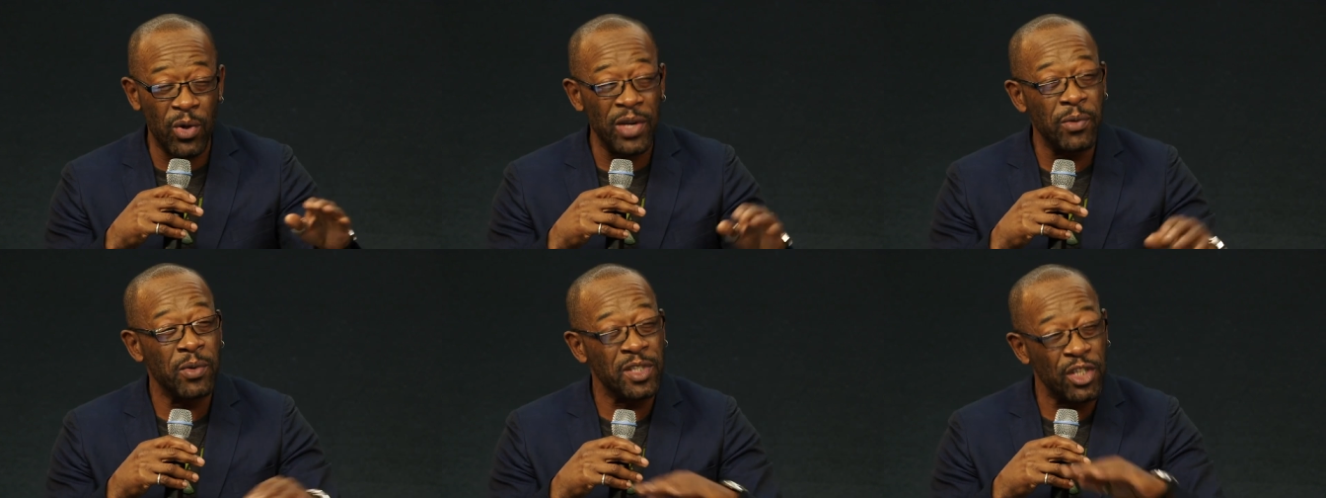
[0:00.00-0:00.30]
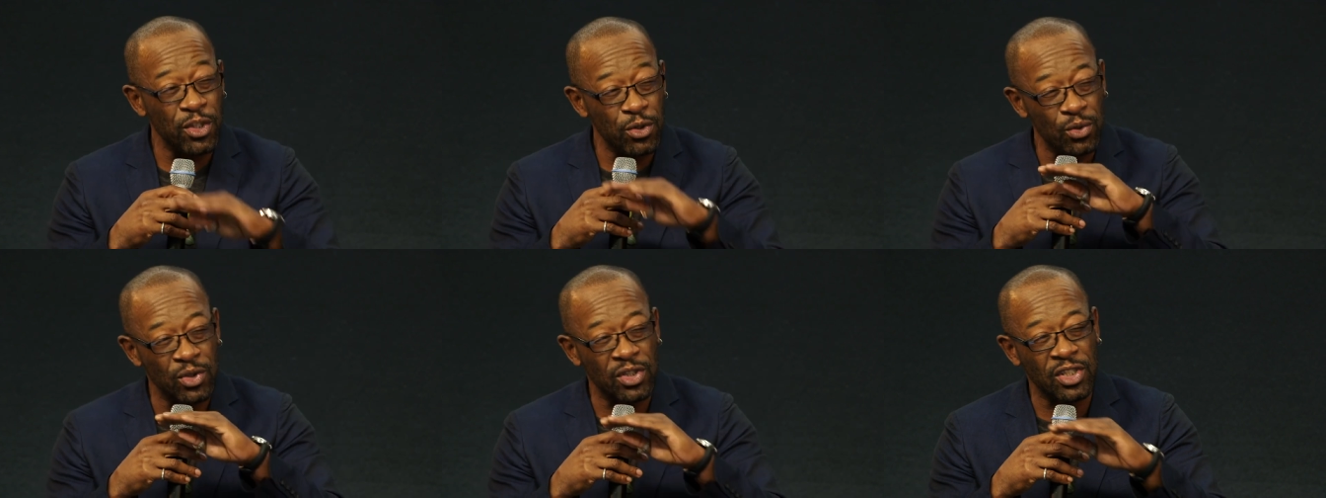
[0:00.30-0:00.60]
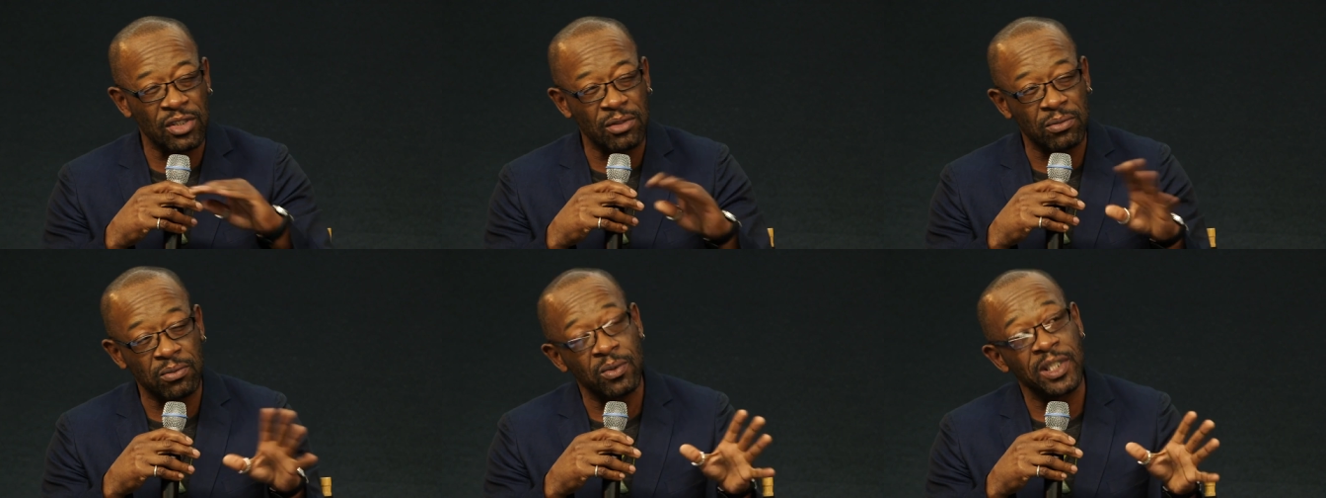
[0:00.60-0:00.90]
We would do,
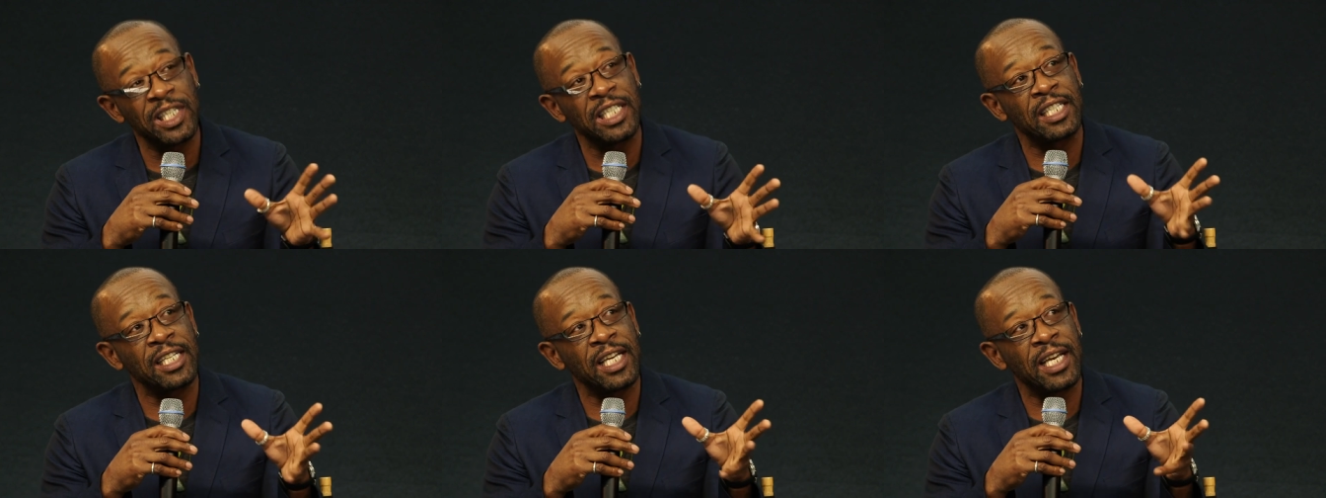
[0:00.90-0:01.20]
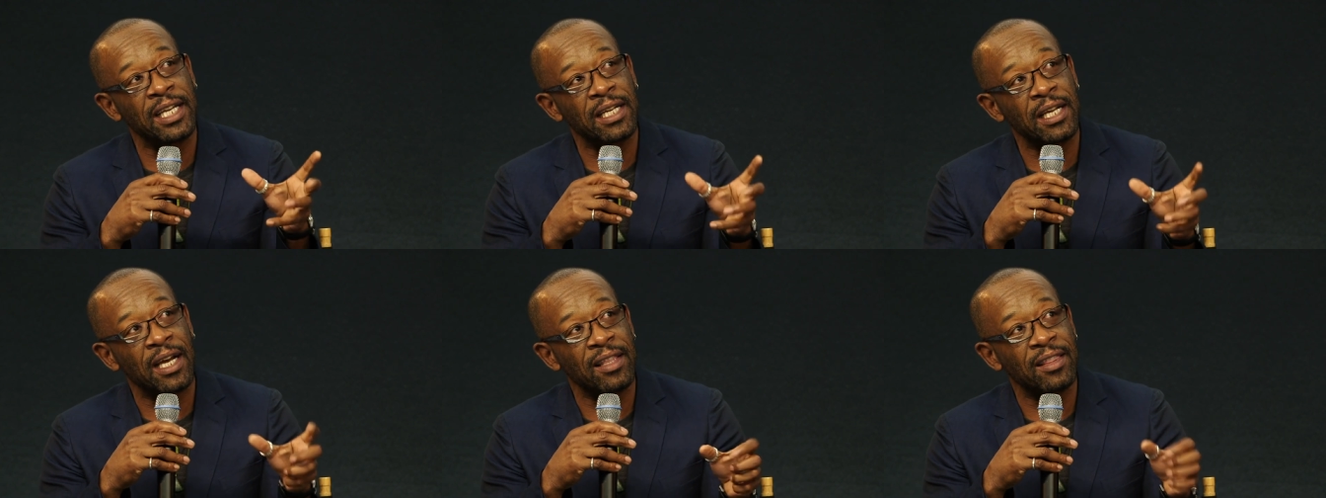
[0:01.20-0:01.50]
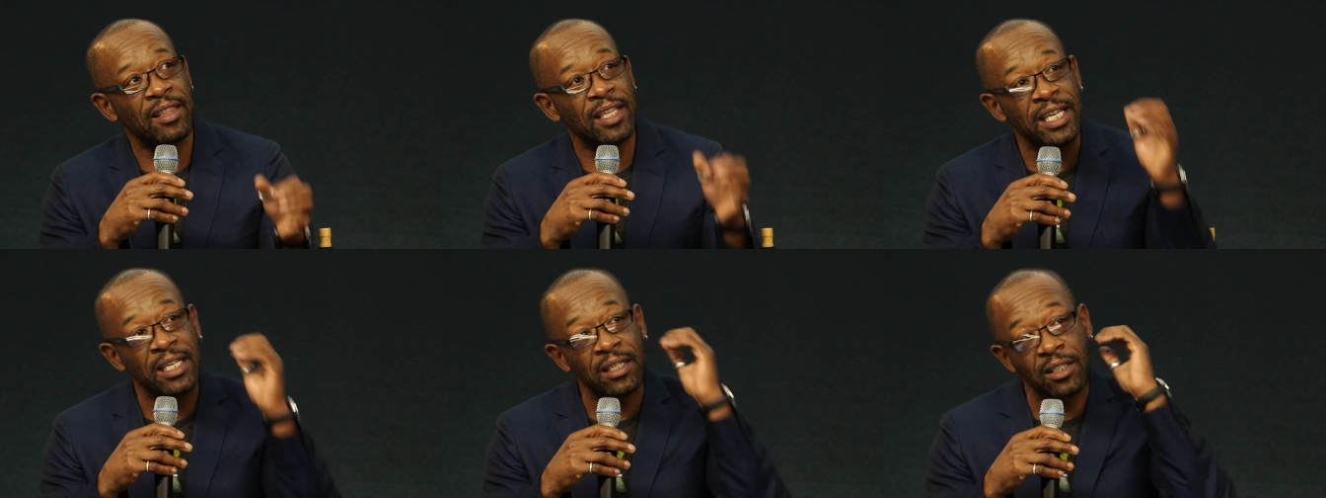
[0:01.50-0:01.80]
we did, I
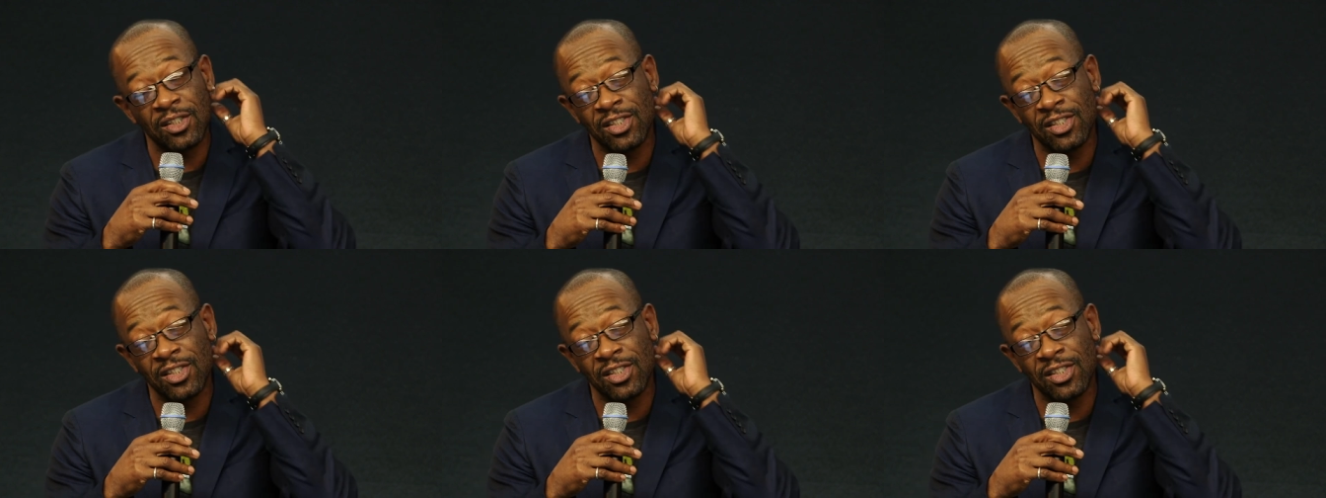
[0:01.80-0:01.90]
think,